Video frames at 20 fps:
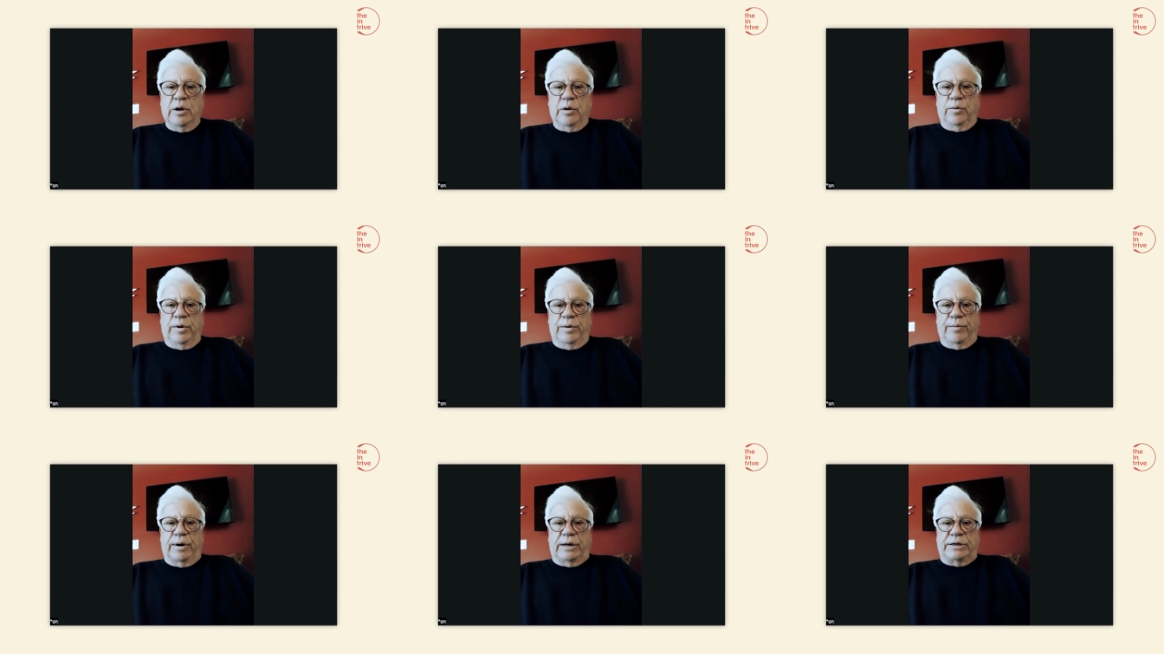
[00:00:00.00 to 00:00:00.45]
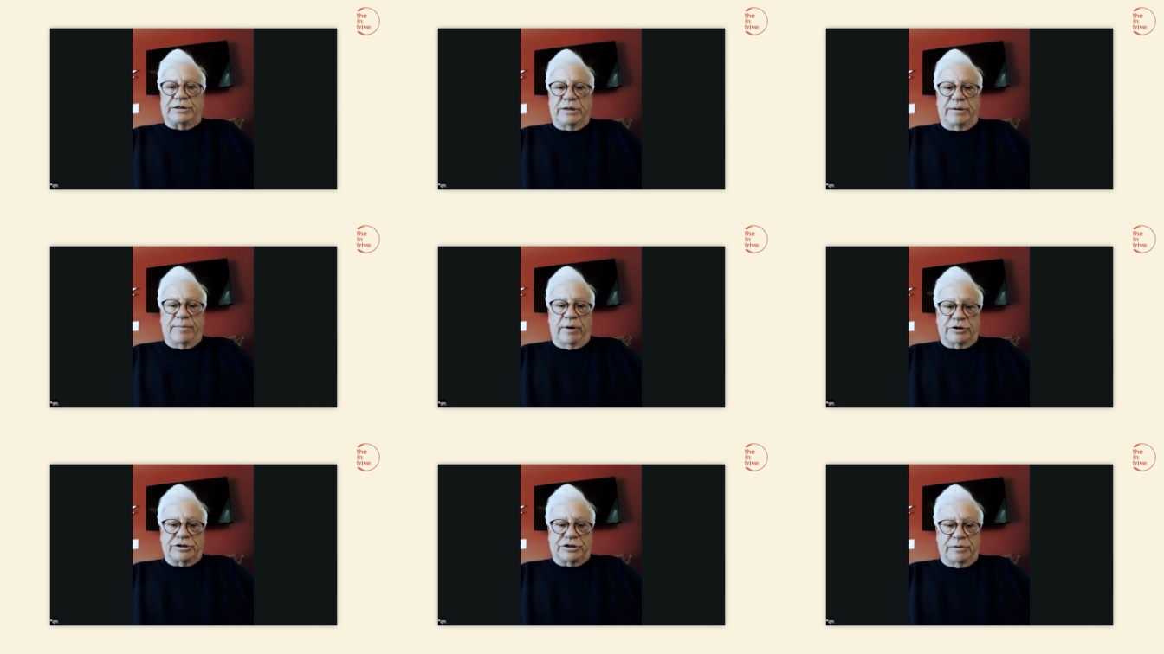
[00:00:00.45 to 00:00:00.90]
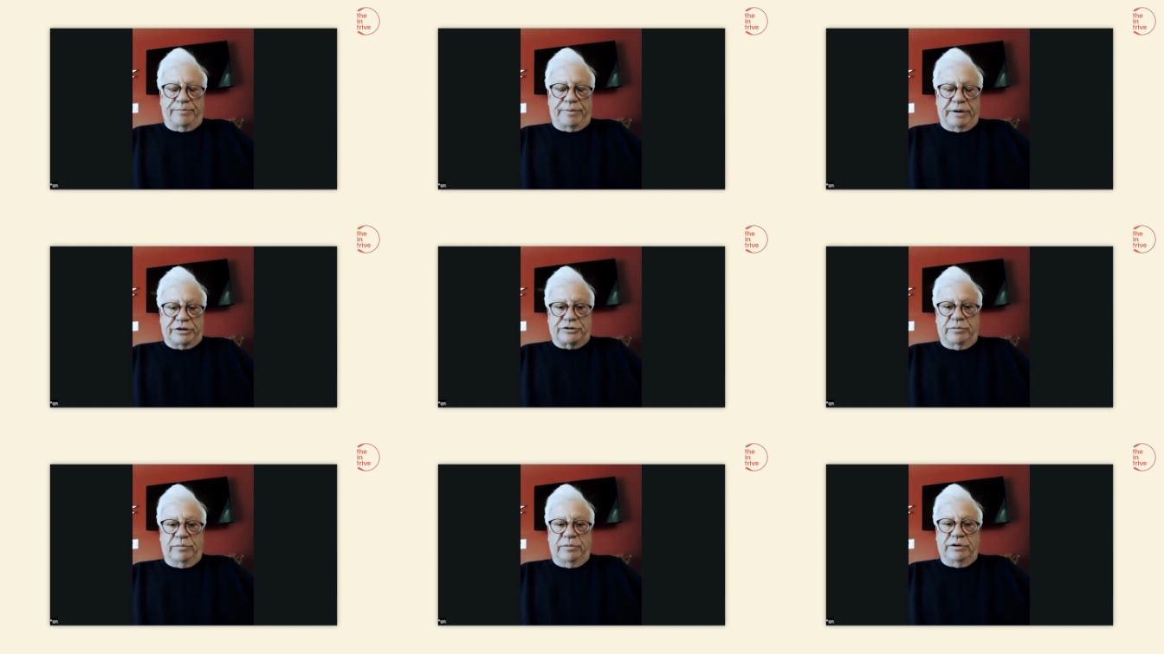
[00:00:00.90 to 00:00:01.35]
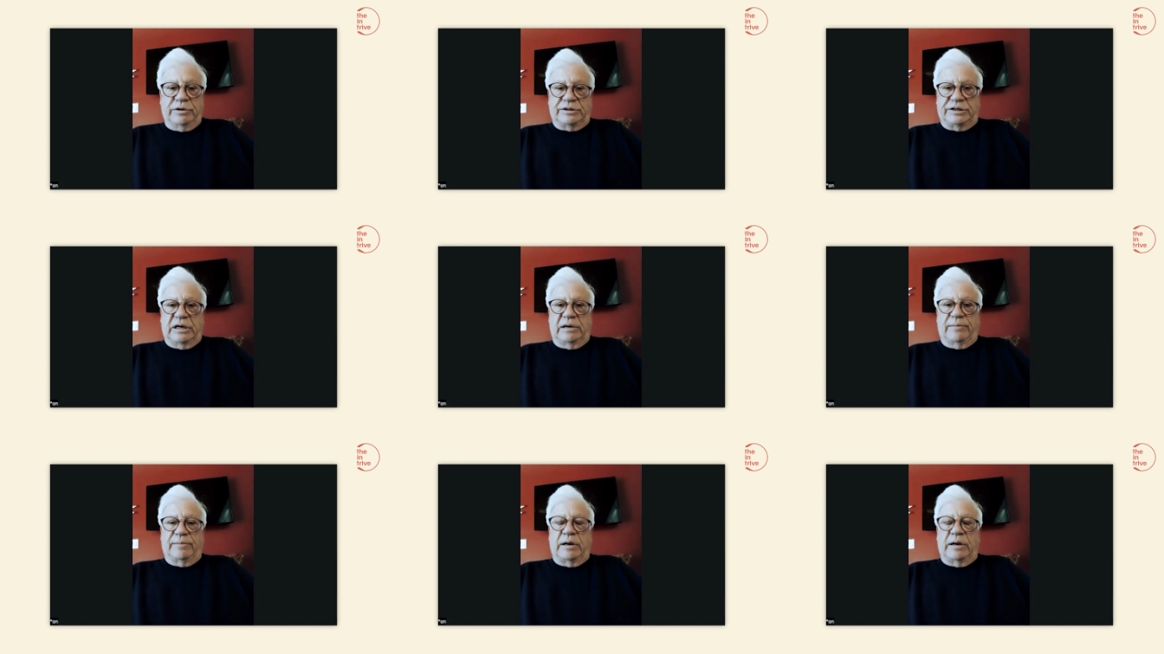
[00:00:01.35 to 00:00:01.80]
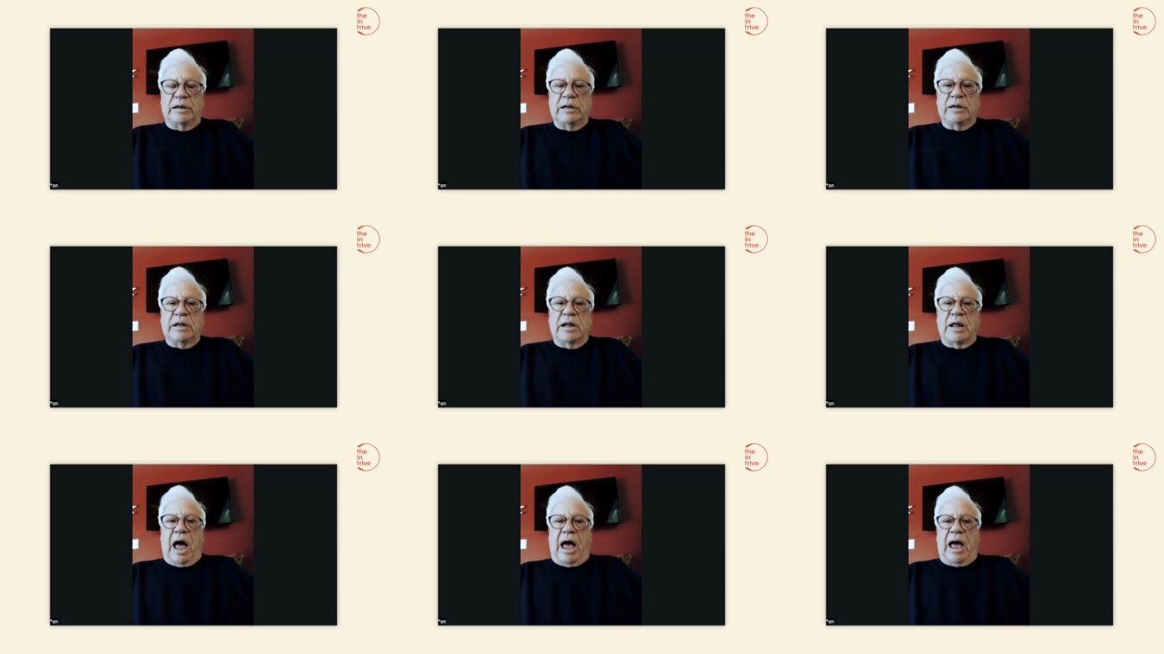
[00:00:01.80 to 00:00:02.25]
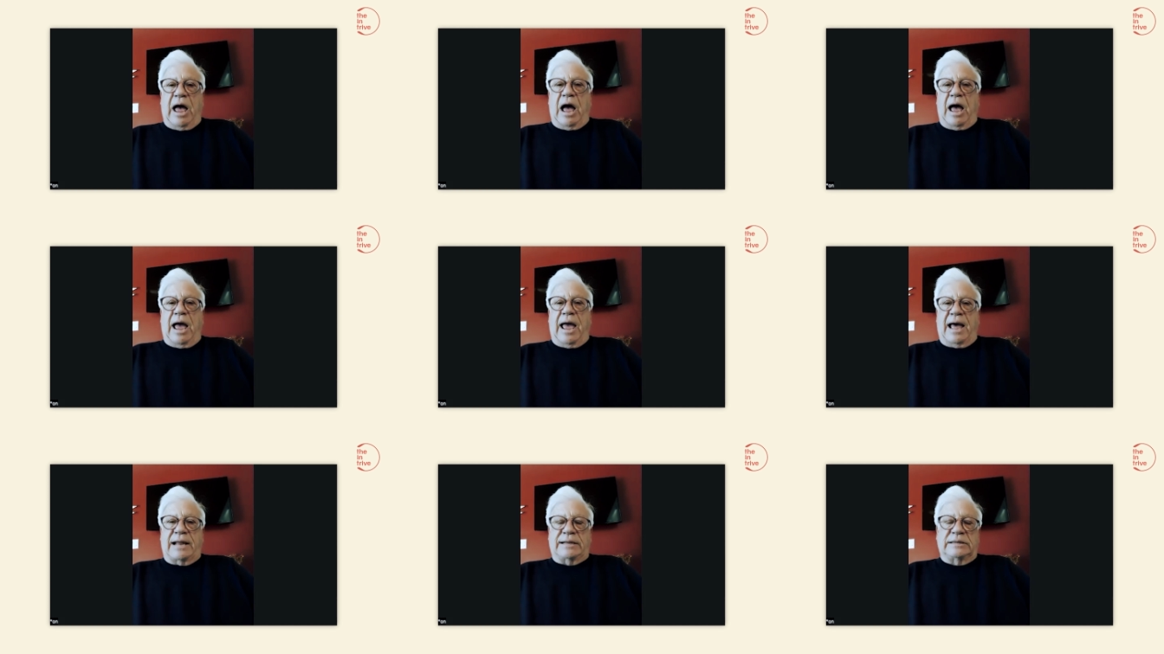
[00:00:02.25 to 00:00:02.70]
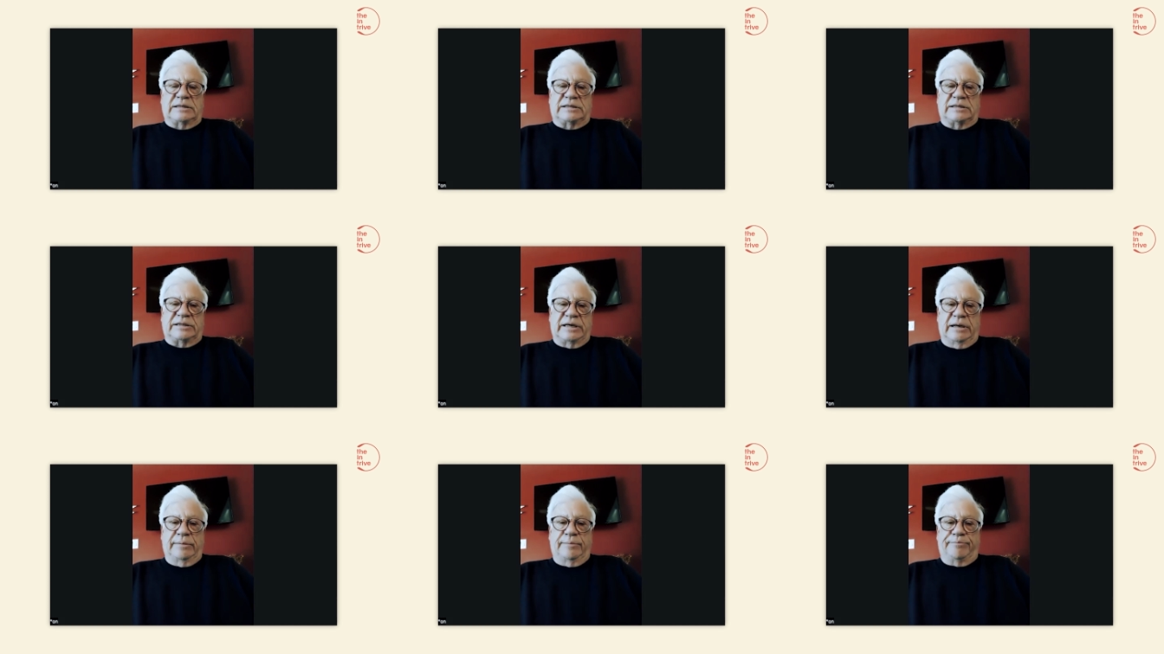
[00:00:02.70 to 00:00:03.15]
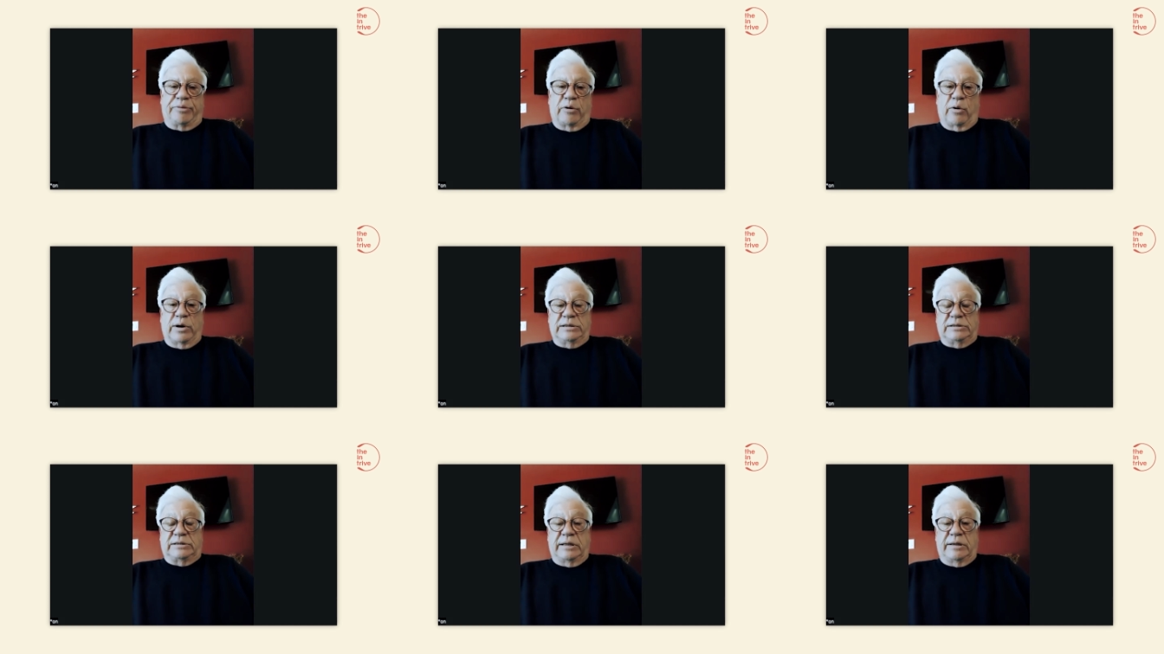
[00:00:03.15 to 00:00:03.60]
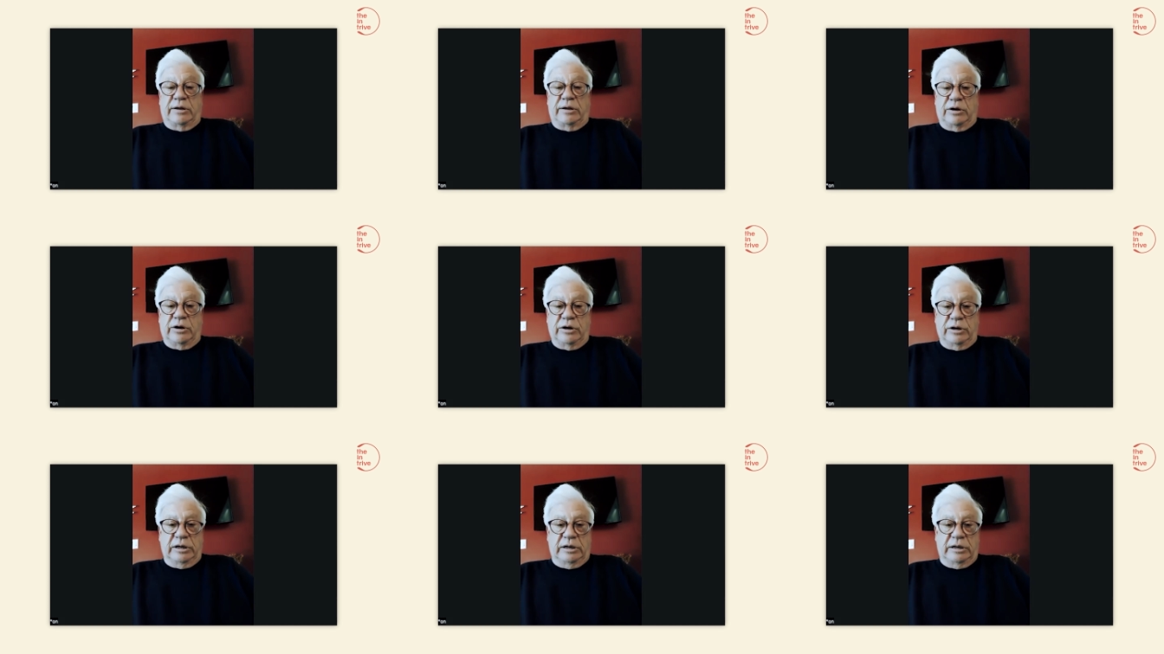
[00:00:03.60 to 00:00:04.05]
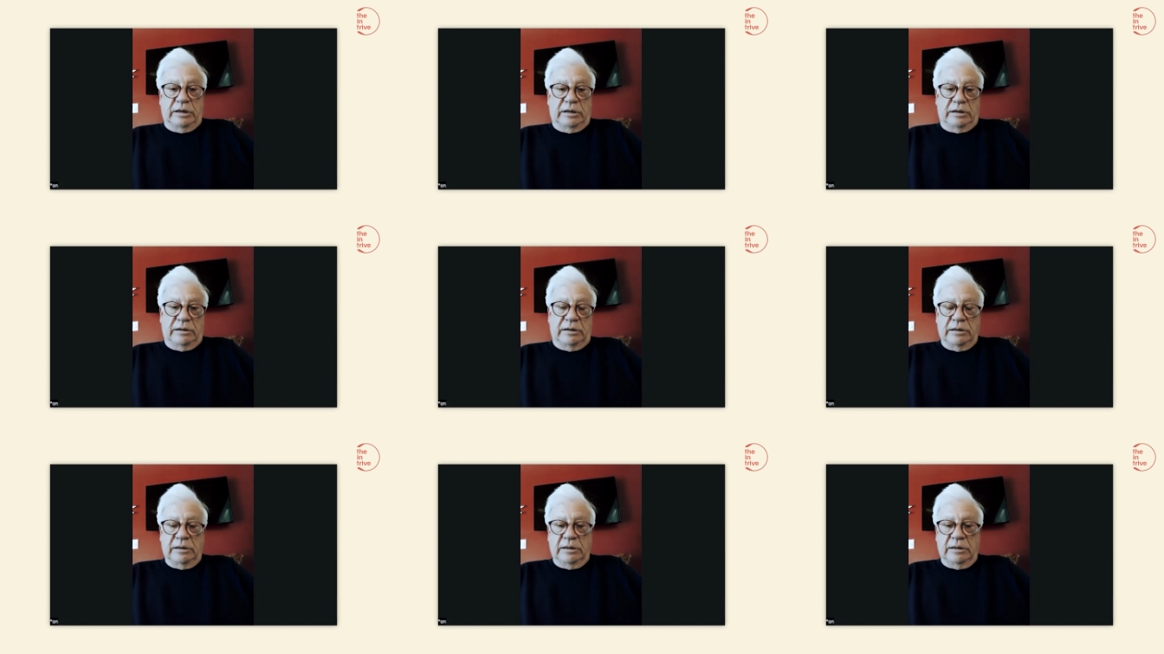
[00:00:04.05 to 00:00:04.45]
we went to the Motion Picture Museum, and I hadn't seen Boys in the Hood in,